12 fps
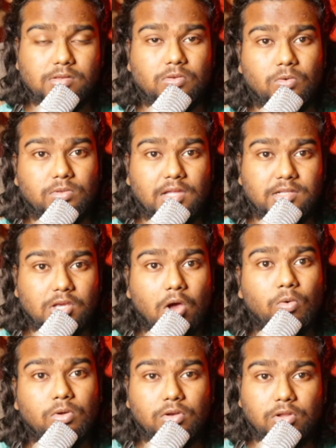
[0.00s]
So that's
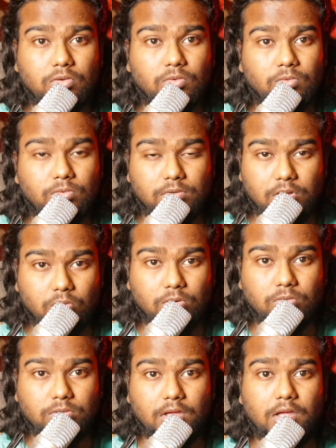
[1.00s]
how you need to
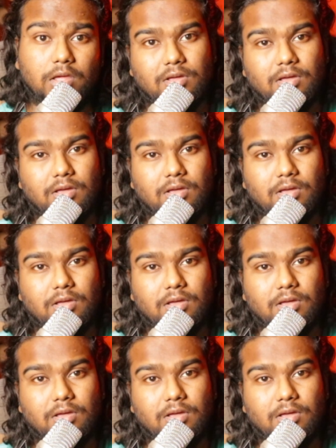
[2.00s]
download the